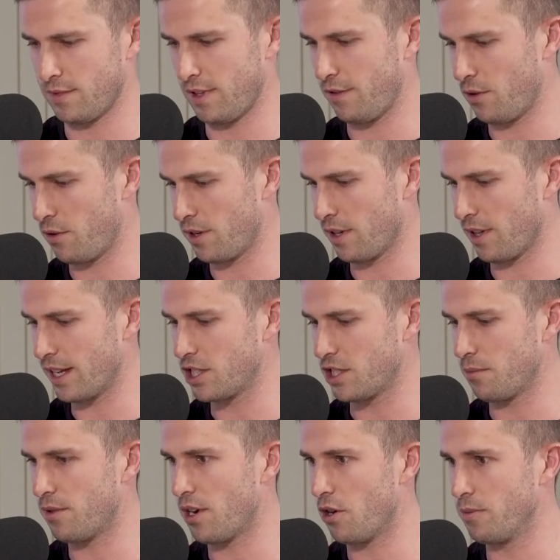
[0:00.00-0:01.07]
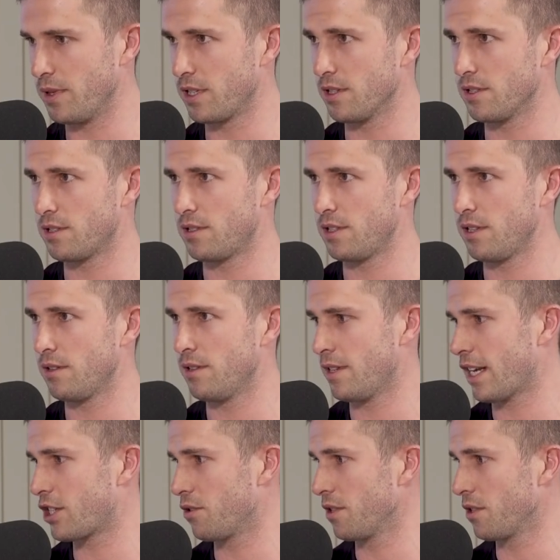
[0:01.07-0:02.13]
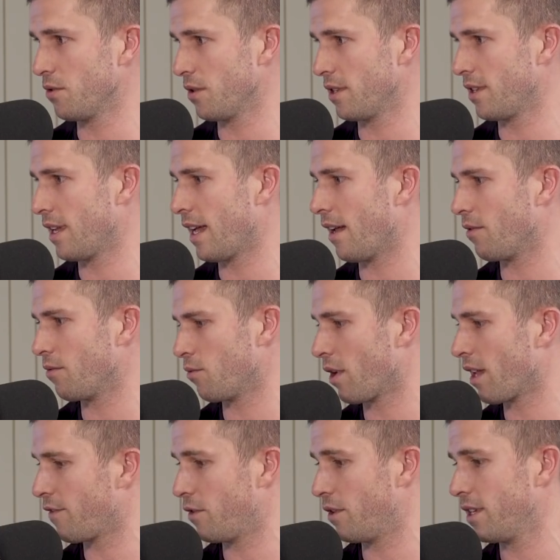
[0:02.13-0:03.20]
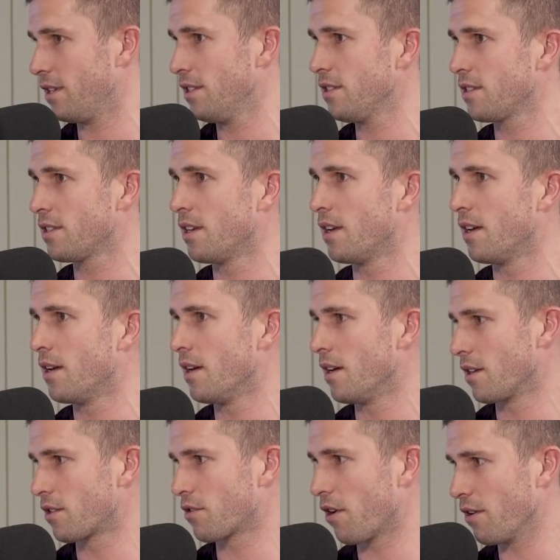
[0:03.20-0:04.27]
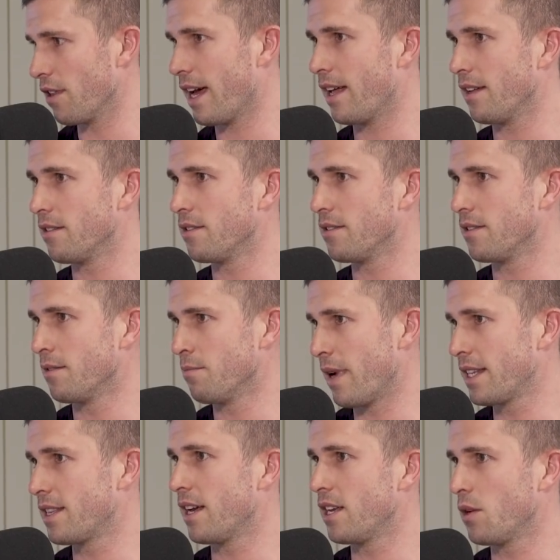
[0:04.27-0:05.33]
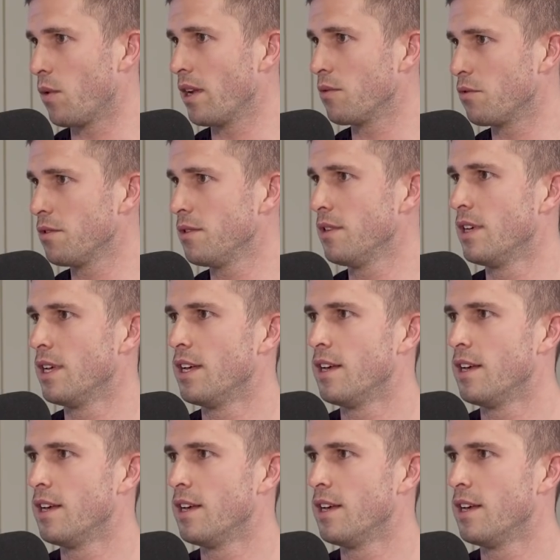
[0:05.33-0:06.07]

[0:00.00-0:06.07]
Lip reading: If you're in a leadership role because you're naturally good at whatever it is, grow that, make that your one would.